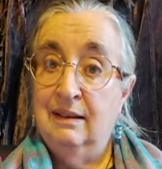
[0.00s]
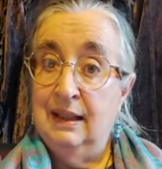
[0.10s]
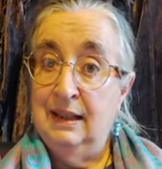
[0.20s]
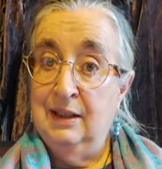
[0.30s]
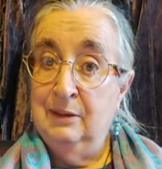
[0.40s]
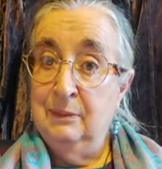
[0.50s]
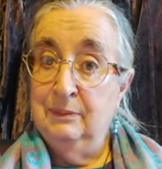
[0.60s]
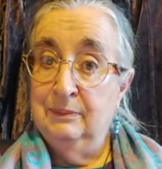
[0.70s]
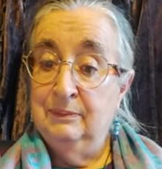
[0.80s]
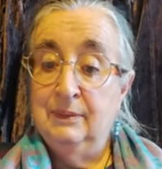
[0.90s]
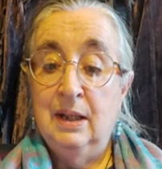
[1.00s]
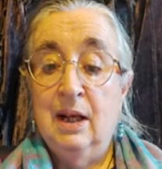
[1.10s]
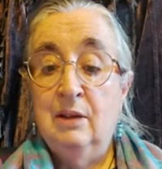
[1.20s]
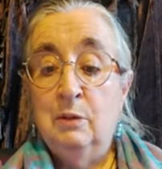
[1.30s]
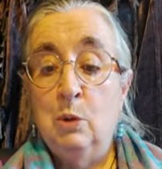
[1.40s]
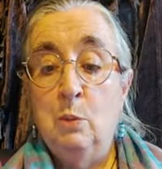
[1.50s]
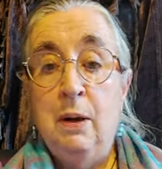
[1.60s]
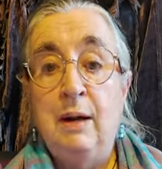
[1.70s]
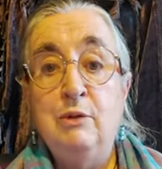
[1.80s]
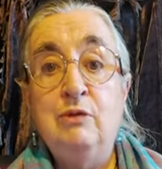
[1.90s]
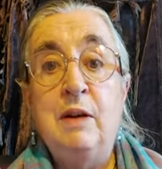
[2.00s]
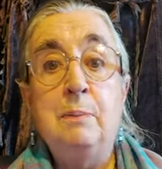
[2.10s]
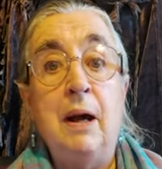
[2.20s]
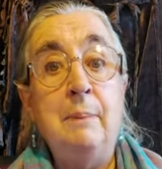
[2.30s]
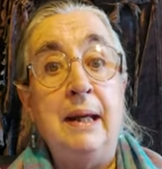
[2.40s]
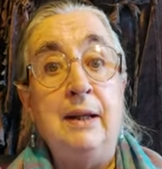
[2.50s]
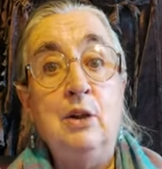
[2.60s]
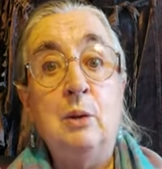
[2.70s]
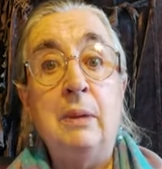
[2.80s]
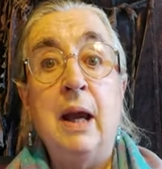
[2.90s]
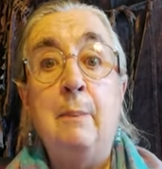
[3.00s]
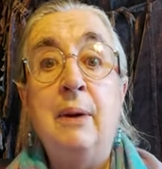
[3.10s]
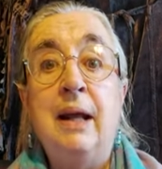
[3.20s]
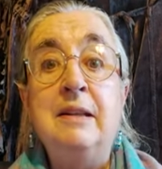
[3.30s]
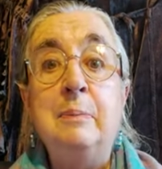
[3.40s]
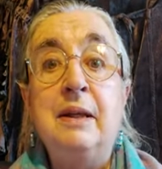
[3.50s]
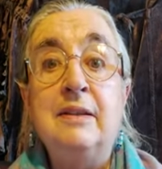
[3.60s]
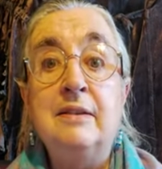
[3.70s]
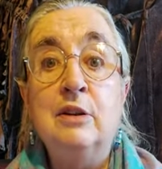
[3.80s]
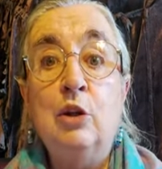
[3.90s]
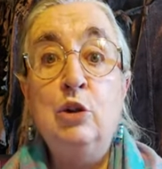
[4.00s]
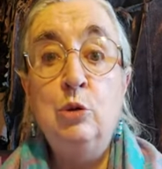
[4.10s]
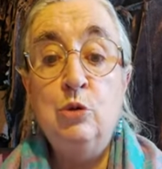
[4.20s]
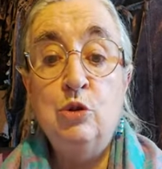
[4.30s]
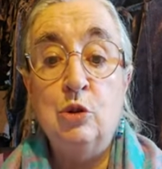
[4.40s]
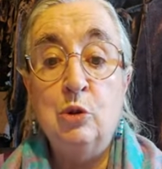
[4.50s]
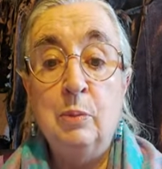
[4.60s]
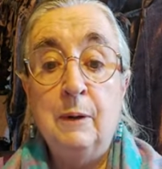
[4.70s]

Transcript: Thank you. More poems read by me. Look me up, Brandy Pearson, on YouTube.